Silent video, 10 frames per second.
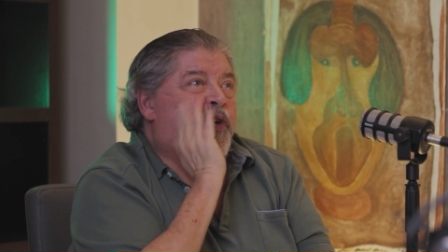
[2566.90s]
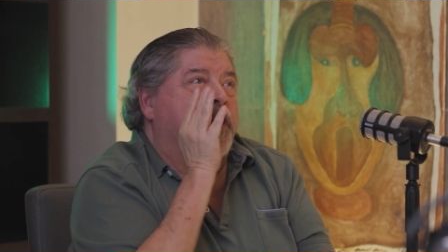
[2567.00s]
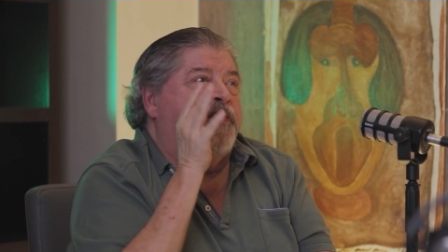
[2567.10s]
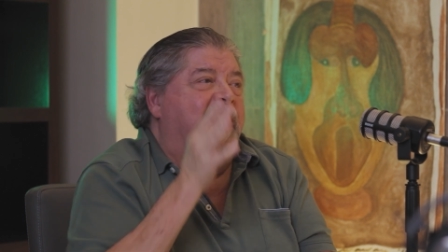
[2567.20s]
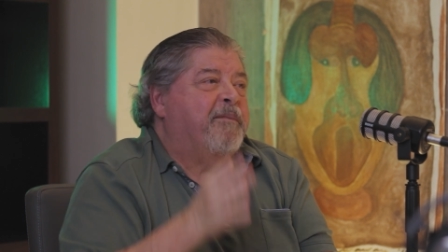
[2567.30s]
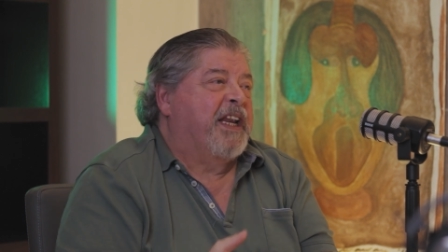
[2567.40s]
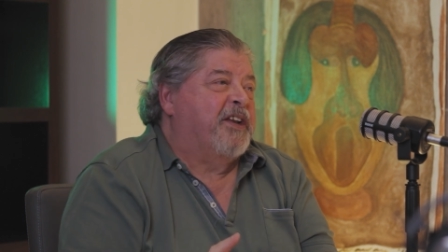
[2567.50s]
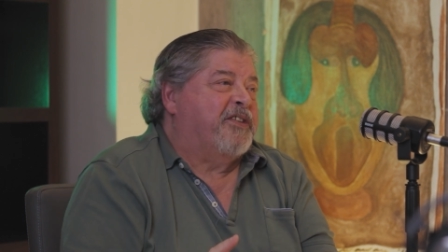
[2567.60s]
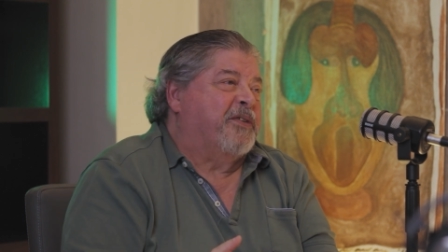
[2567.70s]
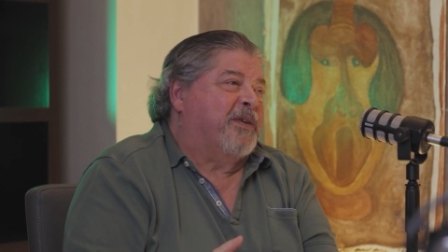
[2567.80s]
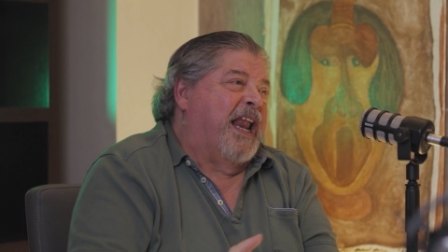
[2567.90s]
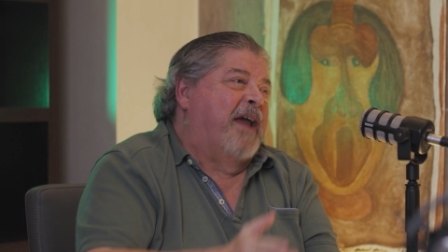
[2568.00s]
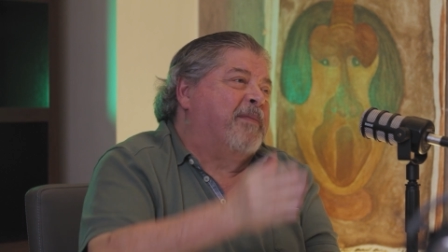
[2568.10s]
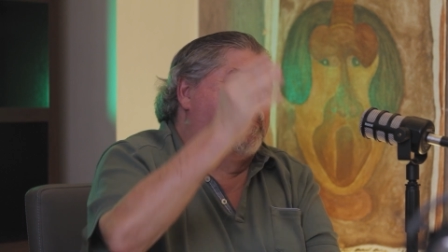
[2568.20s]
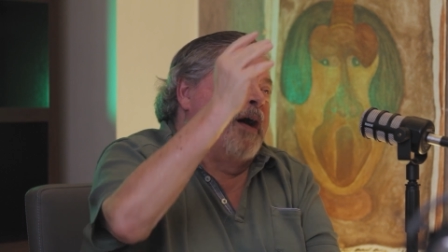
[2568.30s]
forty-five minutes to
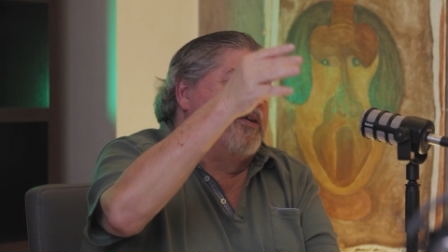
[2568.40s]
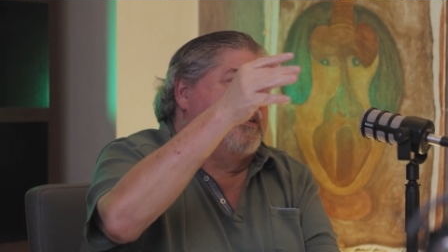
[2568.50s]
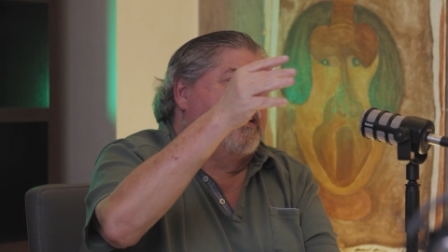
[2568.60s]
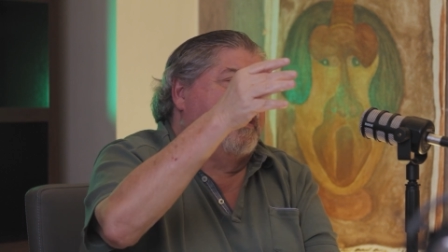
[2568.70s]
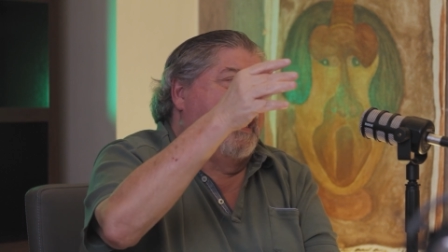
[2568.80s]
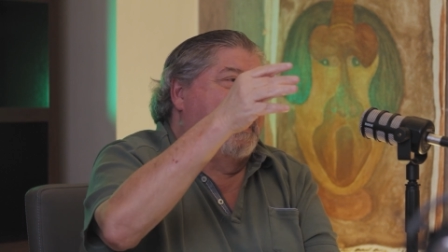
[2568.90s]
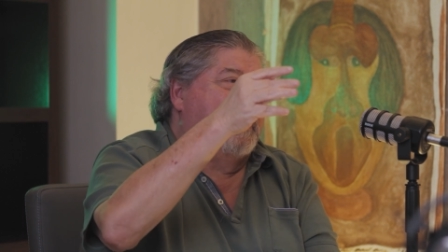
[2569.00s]
climb the mountain,